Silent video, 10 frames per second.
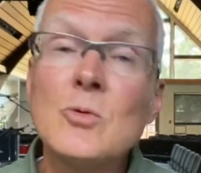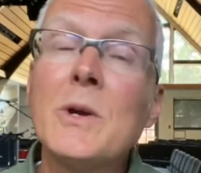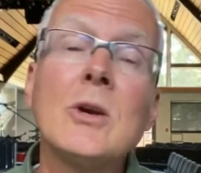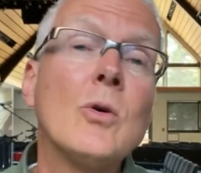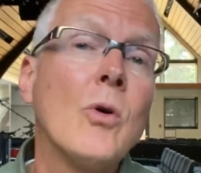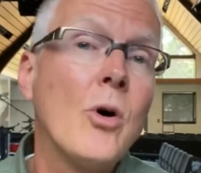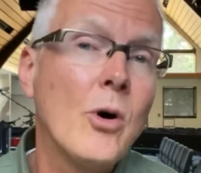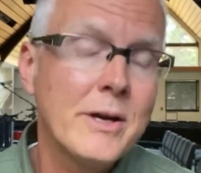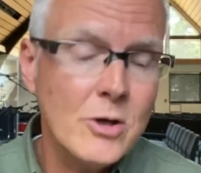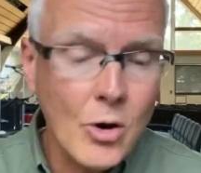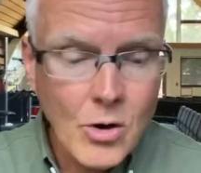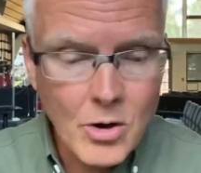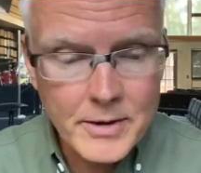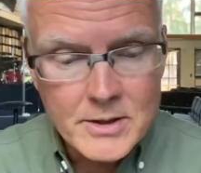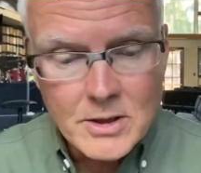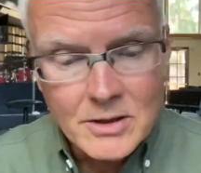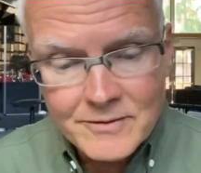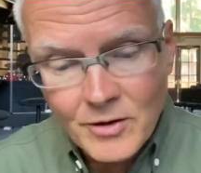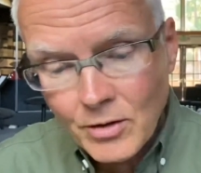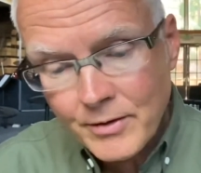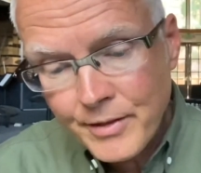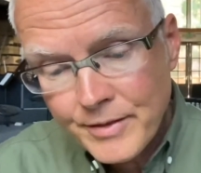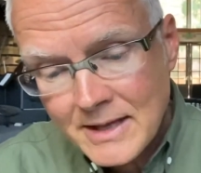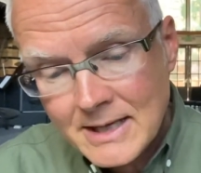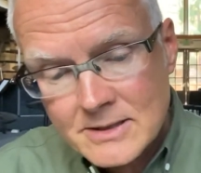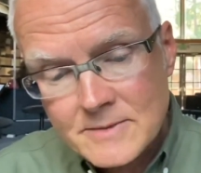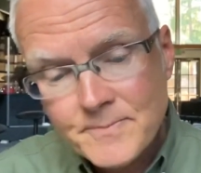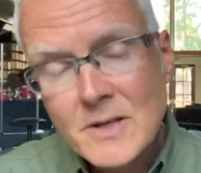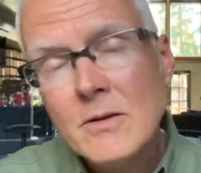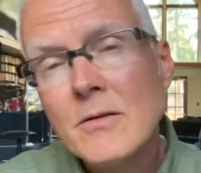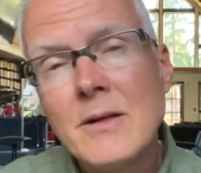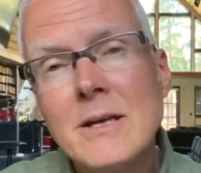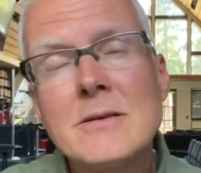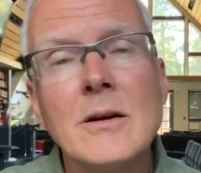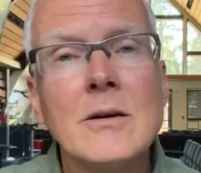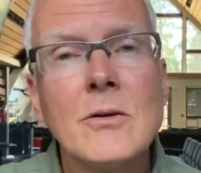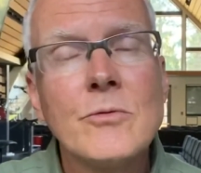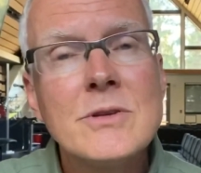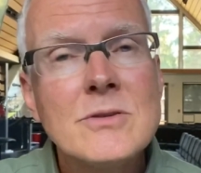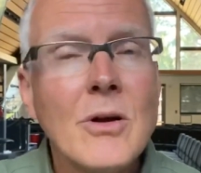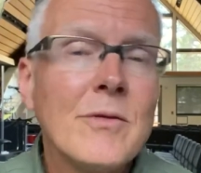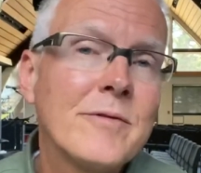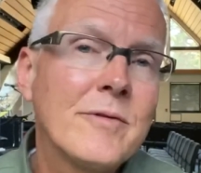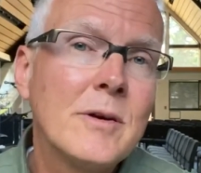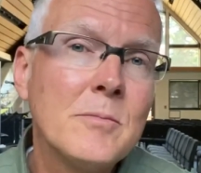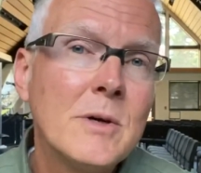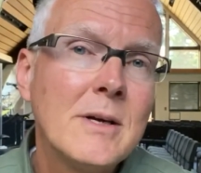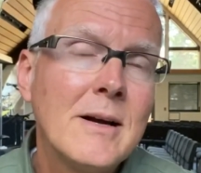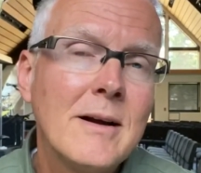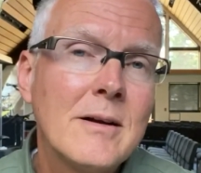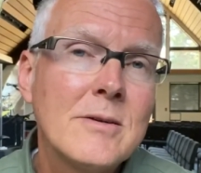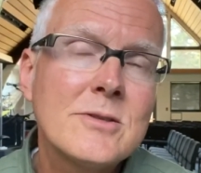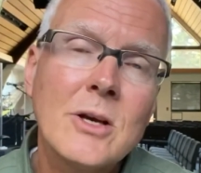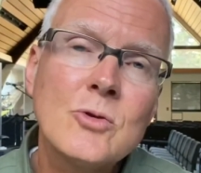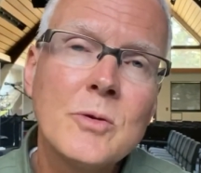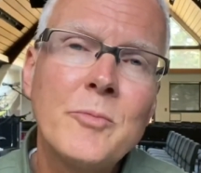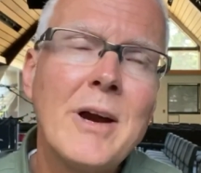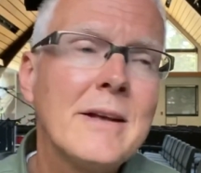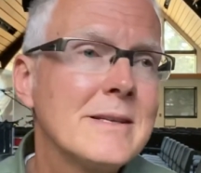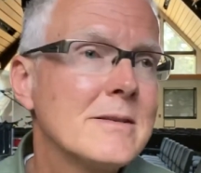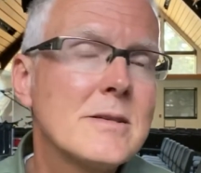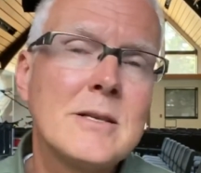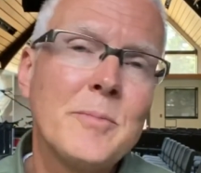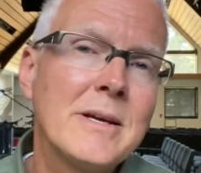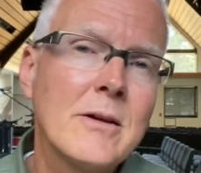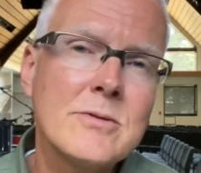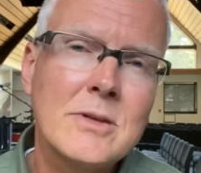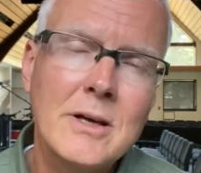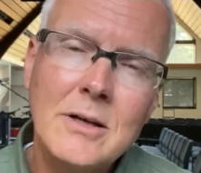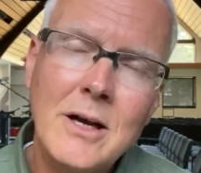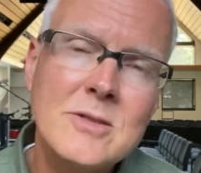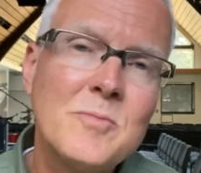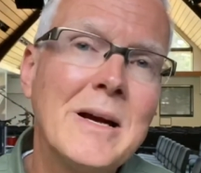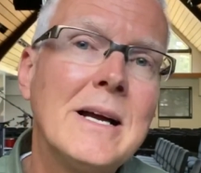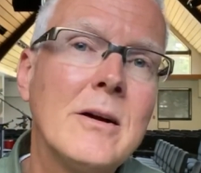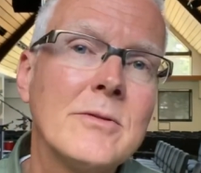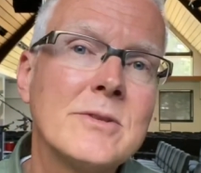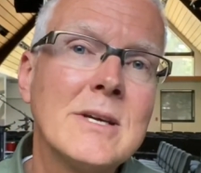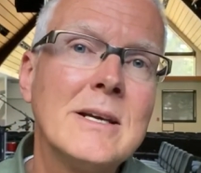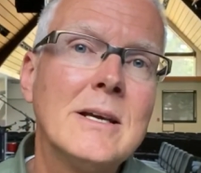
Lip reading: We could go on and on of all the things that result from sexual immorality and stepping outside God's bounds.